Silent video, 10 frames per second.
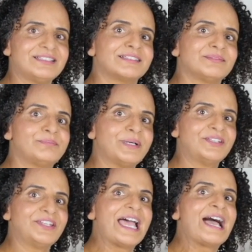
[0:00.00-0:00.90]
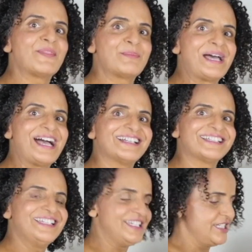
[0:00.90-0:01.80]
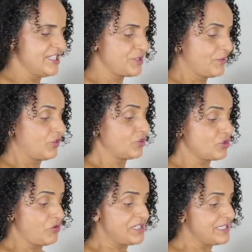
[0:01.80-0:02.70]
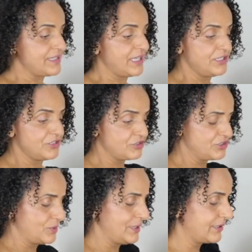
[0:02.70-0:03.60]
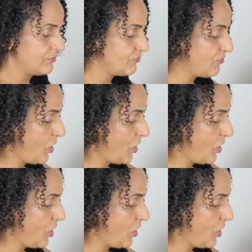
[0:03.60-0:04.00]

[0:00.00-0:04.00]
our little bun at the back. So we've got choices here. You could do a little